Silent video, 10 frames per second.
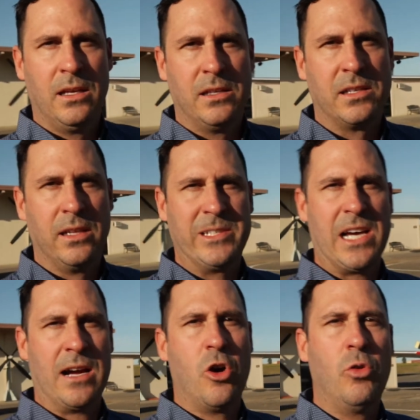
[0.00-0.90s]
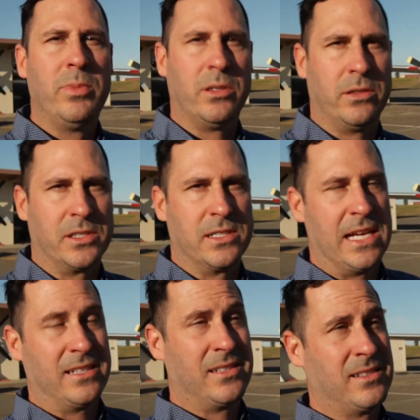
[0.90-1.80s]
So let me talk home builders,
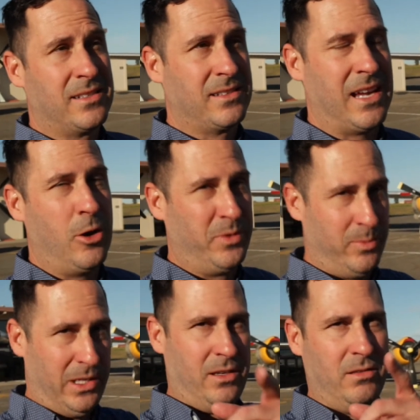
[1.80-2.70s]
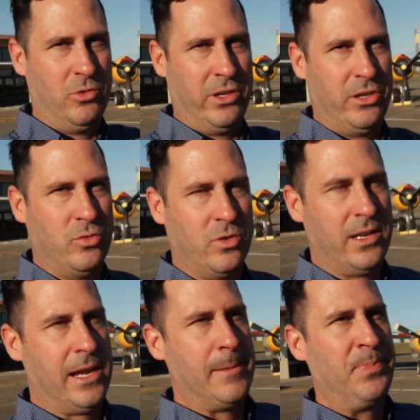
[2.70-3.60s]
because I hope to be one of you one
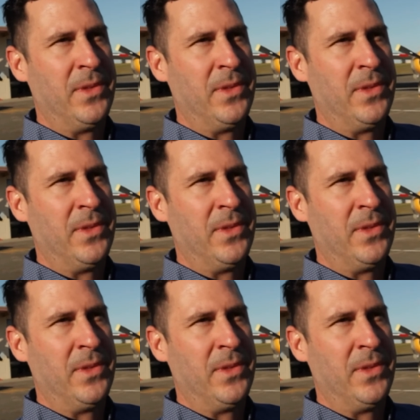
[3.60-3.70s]
day.